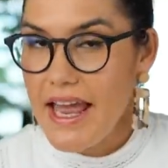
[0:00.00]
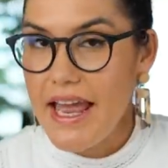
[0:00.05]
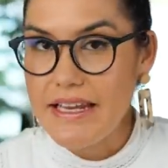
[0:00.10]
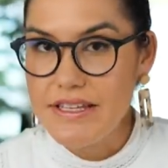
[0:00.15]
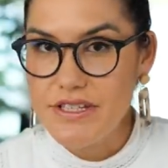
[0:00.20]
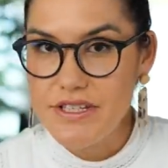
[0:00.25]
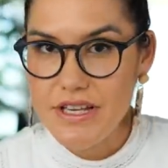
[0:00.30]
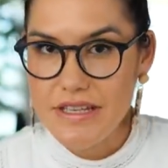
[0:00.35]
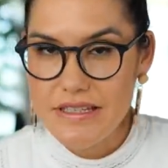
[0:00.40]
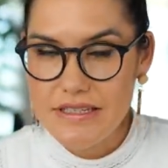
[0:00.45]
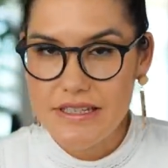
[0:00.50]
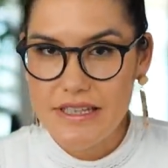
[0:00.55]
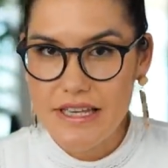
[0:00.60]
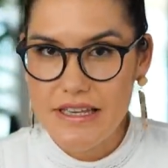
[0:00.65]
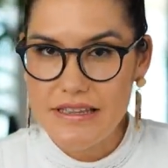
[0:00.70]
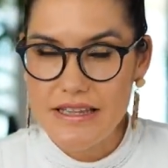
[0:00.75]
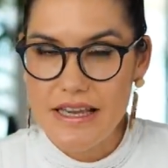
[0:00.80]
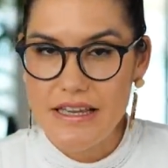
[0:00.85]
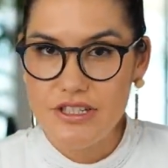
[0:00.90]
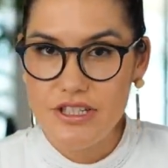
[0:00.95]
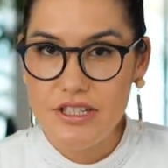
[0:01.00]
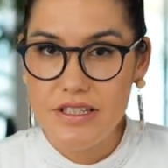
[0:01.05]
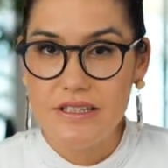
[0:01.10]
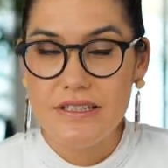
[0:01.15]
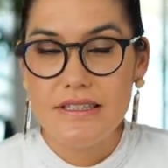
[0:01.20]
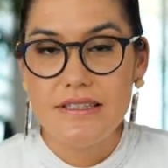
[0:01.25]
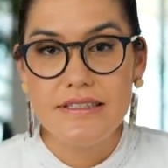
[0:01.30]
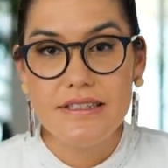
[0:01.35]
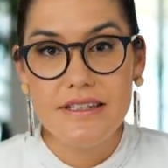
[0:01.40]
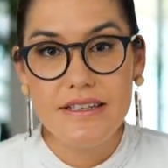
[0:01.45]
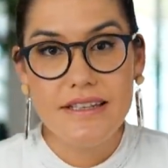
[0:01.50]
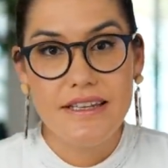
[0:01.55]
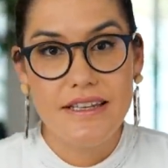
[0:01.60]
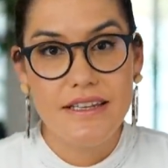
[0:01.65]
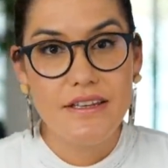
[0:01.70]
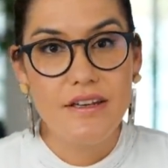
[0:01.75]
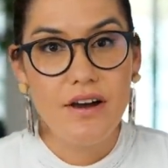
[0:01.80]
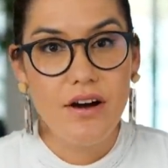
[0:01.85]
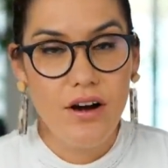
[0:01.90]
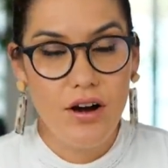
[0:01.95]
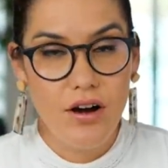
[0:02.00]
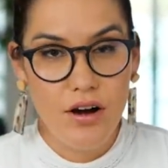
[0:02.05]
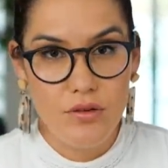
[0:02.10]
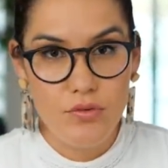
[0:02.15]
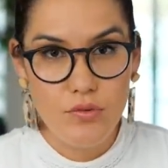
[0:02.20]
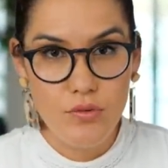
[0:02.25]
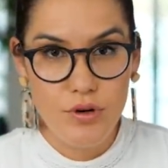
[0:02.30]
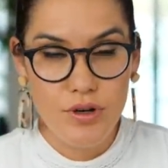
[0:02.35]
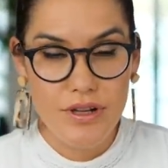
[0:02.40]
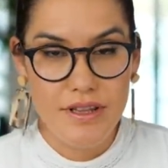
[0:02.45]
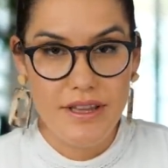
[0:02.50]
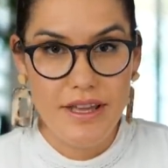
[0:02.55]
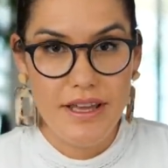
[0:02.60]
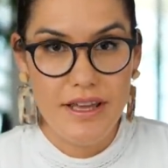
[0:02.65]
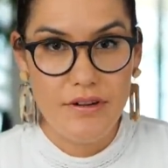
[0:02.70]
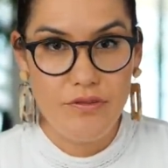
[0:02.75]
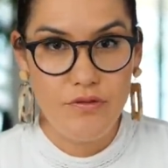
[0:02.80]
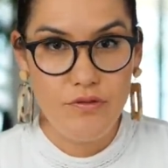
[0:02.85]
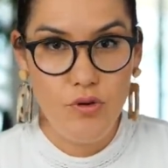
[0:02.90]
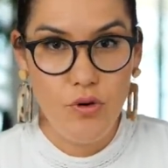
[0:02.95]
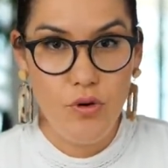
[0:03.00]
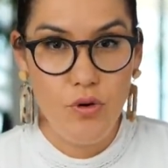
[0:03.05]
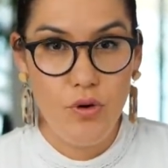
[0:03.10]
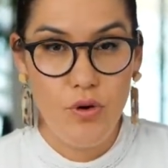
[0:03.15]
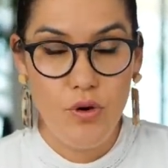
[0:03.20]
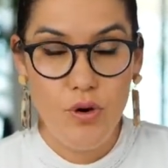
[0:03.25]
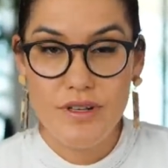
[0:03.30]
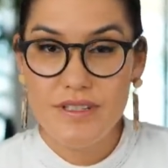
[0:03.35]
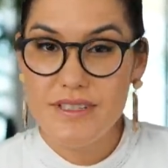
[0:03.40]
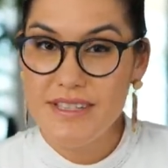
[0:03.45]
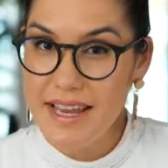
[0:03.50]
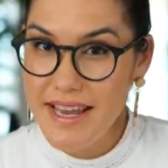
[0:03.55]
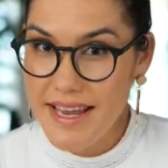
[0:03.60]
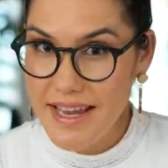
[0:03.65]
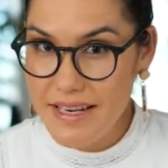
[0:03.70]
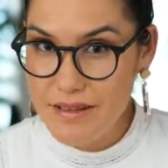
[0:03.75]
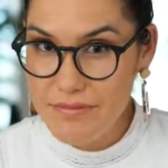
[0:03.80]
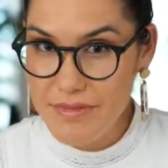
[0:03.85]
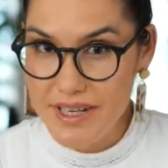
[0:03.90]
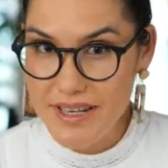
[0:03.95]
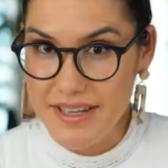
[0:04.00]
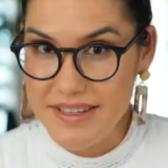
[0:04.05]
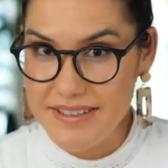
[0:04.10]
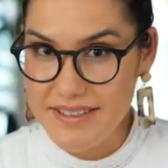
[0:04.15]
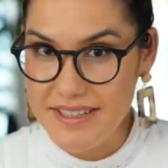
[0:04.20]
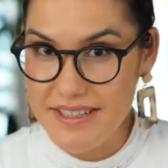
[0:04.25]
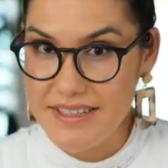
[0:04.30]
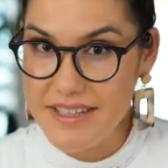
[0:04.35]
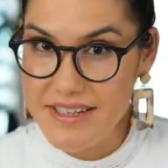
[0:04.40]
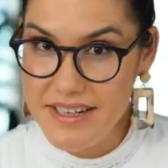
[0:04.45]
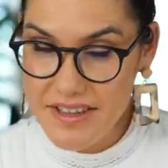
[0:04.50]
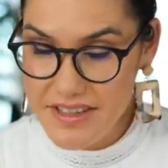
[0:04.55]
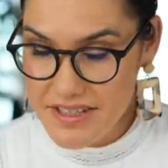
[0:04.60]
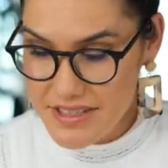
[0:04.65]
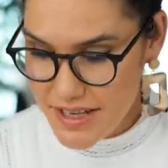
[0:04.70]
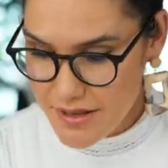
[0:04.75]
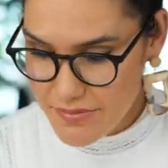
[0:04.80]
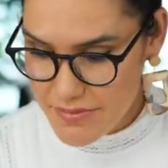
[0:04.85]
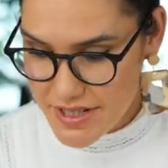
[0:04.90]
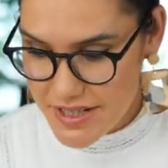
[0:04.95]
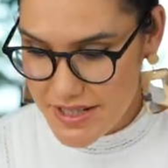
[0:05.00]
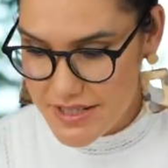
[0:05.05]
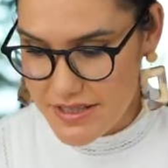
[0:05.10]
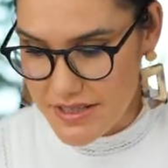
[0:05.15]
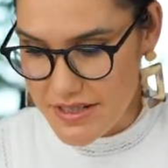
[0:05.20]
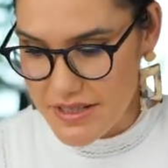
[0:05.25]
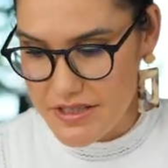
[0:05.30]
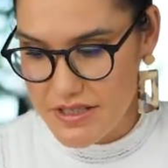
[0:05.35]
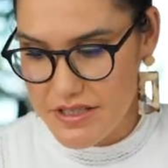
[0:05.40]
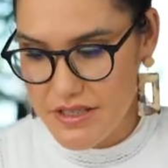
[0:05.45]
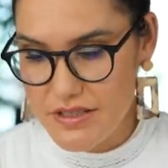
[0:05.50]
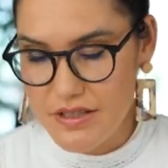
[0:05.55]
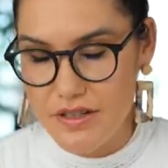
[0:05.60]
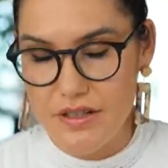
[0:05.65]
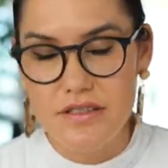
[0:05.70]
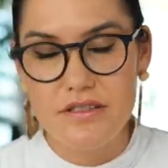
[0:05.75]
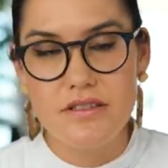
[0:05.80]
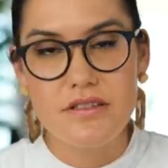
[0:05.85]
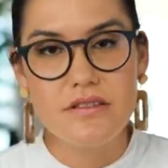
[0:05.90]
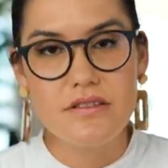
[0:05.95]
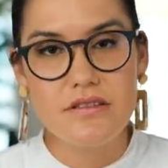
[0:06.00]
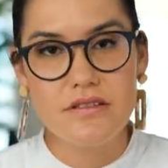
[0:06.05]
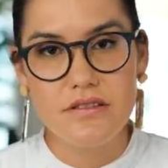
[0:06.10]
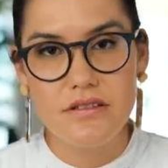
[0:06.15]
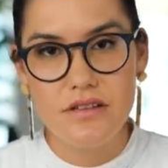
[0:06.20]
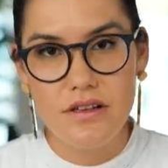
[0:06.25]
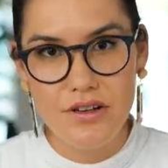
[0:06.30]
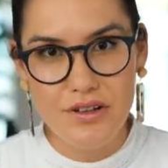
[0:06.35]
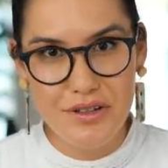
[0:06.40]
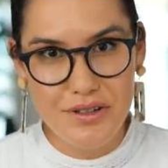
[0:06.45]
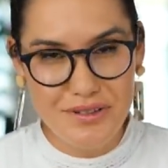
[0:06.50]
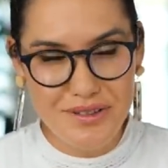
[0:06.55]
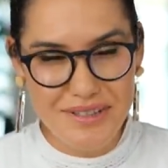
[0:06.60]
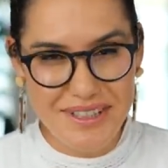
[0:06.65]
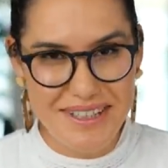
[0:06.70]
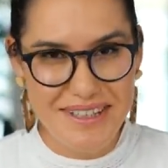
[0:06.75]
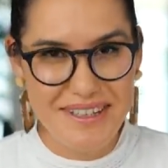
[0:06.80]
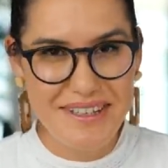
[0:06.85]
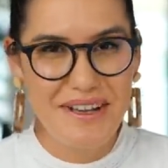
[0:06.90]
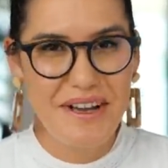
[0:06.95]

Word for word: and just let that chicken sit in the hot water there for 10 minutes. That's another 10 minutes and it's just gonna slowly